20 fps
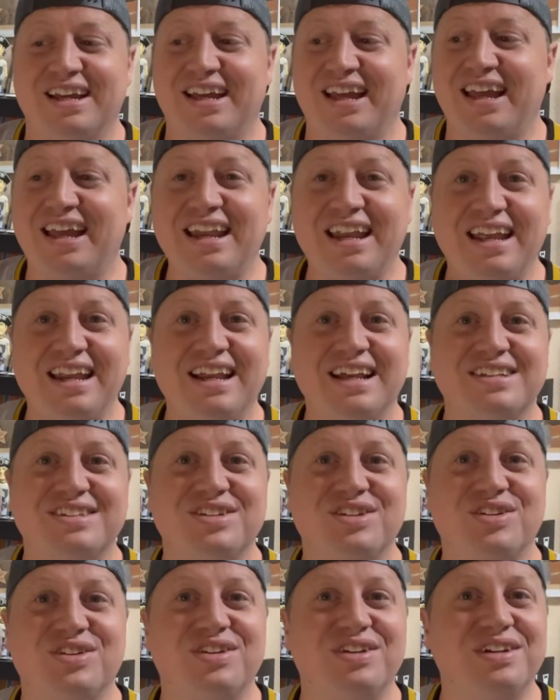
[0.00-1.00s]
And he
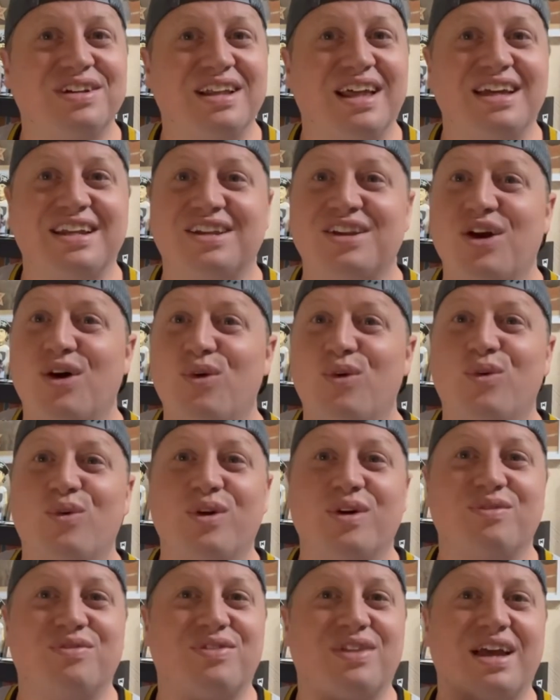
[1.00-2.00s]
doesn't like know
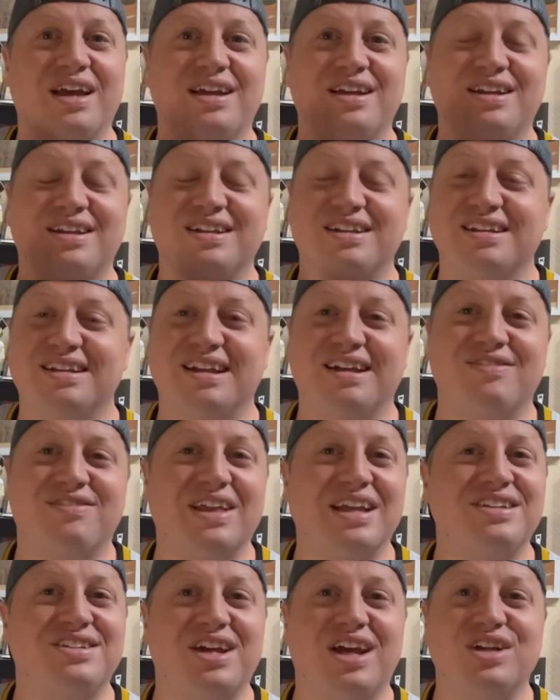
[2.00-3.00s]
if they
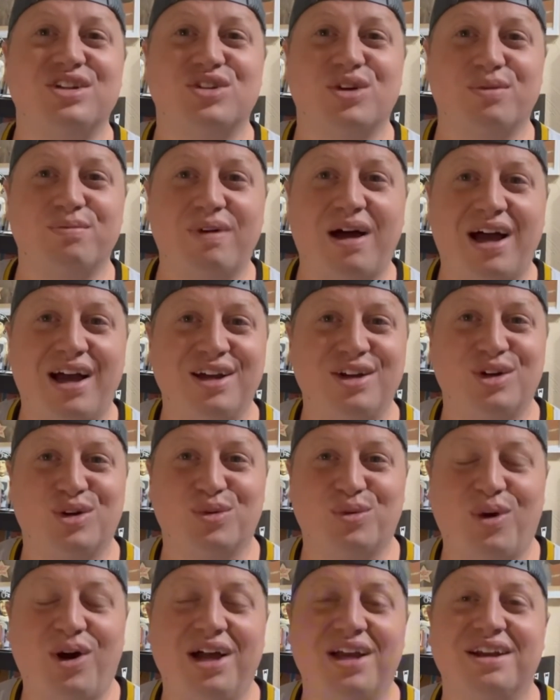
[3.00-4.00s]
changed their mind or
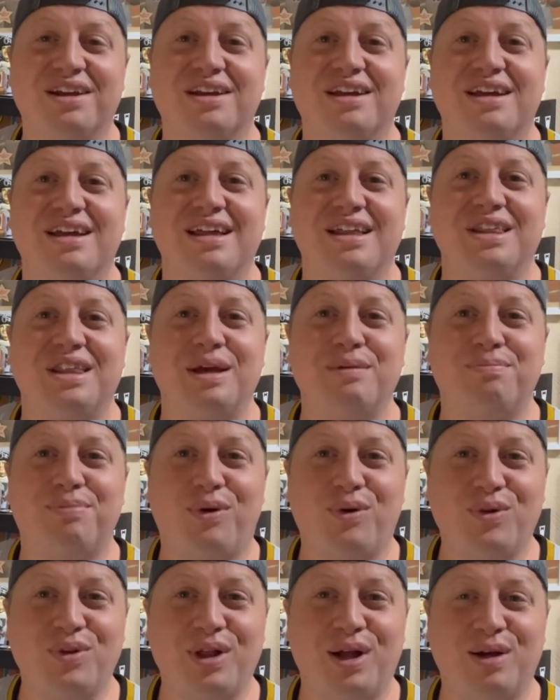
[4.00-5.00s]
what. They
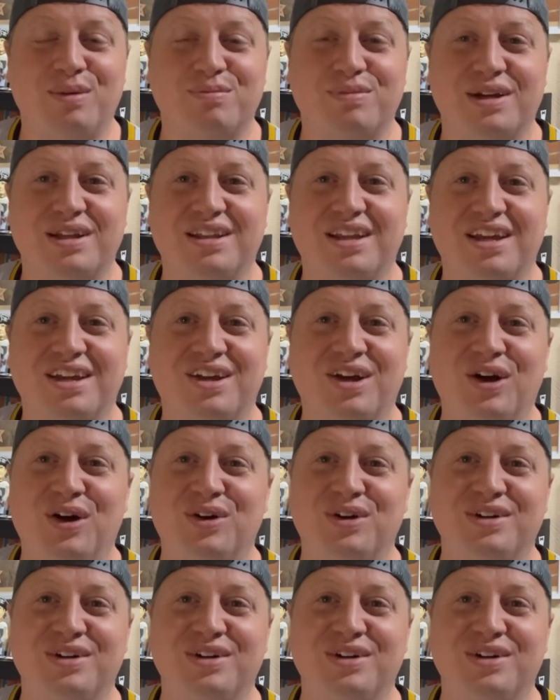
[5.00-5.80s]
pull up and they go,